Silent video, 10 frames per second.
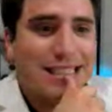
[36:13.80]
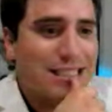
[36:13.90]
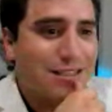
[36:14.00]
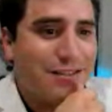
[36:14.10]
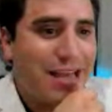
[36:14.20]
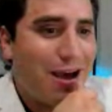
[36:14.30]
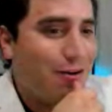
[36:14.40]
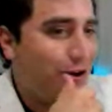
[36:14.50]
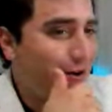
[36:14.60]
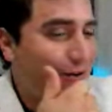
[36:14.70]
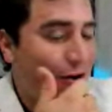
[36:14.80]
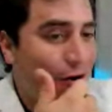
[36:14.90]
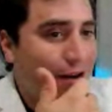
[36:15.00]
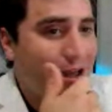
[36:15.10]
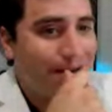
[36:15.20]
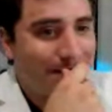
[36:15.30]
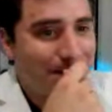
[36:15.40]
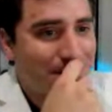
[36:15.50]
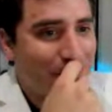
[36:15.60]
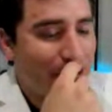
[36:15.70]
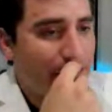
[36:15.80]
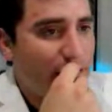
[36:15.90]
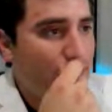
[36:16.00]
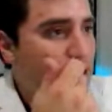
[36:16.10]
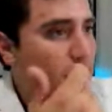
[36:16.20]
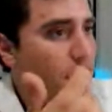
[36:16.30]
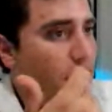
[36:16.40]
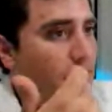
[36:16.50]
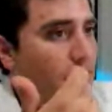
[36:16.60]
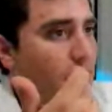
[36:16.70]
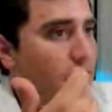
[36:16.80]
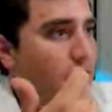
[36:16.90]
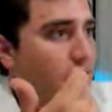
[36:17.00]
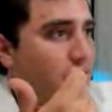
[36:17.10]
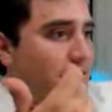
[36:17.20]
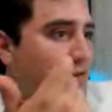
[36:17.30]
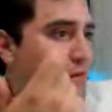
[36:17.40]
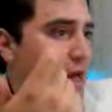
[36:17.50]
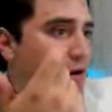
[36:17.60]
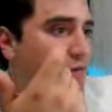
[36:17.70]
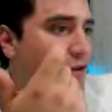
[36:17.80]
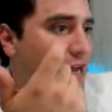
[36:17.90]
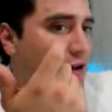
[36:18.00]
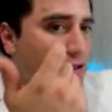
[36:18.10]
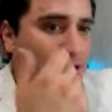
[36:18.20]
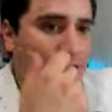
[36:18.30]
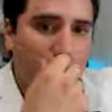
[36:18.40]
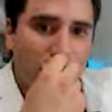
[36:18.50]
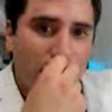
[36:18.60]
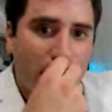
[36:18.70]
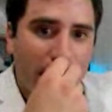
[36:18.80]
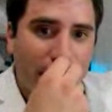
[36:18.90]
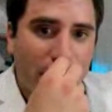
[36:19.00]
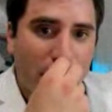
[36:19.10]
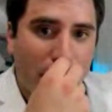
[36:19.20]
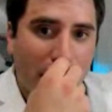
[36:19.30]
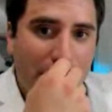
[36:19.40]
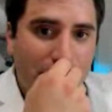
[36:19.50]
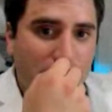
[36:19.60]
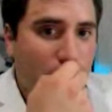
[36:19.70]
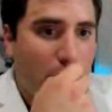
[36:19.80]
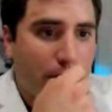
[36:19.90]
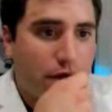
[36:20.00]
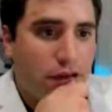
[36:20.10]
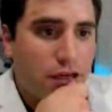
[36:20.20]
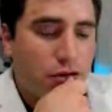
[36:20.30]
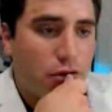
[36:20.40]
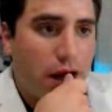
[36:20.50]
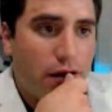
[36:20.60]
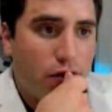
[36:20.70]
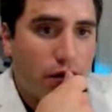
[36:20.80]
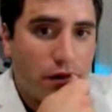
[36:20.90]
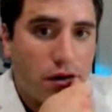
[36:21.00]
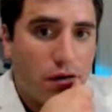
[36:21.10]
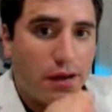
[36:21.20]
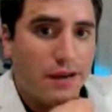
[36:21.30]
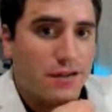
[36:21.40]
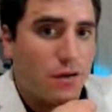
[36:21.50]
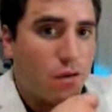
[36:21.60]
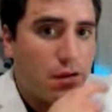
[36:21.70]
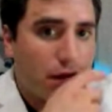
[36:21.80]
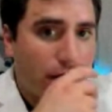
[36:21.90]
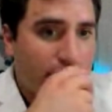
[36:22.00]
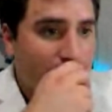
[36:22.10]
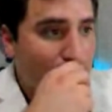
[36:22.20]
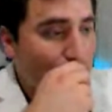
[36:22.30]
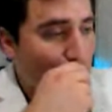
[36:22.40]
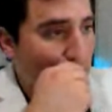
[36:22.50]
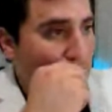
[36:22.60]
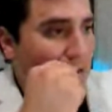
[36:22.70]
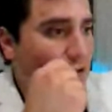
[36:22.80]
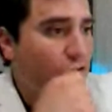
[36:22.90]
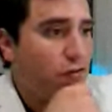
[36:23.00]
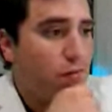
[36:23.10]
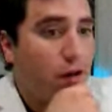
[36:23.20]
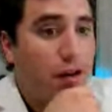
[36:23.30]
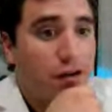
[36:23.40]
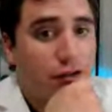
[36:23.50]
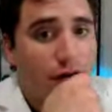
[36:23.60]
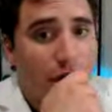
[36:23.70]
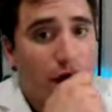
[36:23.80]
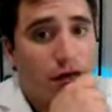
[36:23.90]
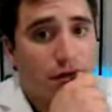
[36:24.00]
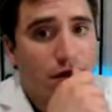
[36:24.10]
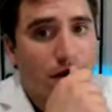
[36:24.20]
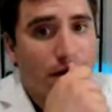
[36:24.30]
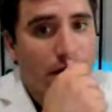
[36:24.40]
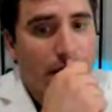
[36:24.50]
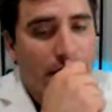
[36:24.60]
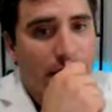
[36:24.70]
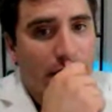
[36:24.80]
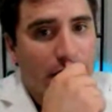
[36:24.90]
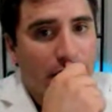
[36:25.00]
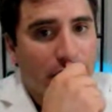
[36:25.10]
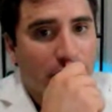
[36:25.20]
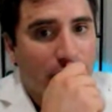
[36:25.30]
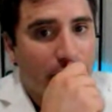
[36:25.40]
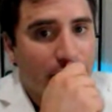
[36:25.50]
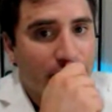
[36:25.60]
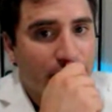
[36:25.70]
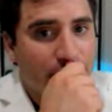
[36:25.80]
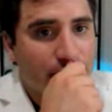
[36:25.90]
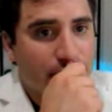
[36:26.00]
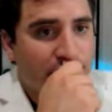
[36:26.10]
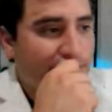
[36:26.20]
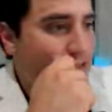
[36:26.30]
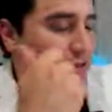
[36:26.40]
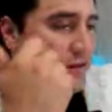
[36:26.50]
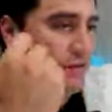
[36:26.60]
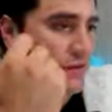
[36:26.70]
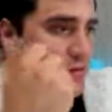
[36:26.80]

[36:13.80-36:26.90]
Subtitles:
Those card counters or whatever. I mean, does it matter if you're counting the cards or not? If your brain is so computational, I don't really know. I guess according to the casinos, when you're taking all their money, it sure does. Right? So